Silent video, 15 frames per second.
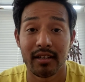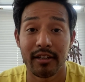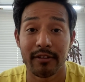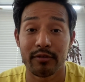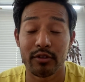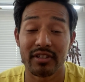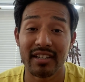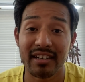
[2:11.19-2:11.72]
If
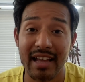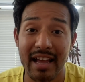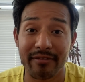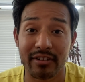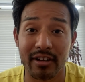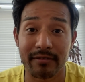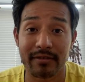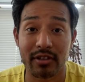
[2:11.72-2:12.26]
you didn't have
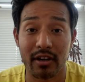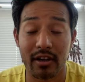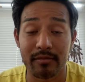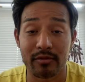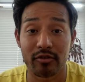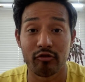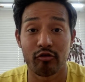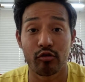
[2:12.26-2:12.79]
enough time
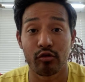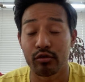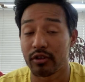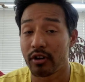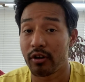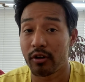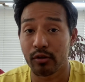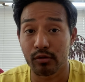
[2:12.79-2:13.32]
to draw the
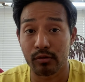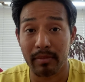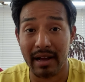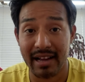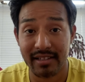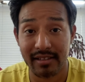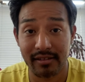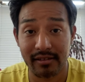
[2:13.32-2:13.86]
whole
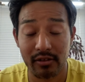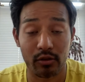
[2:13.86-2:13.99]
pattern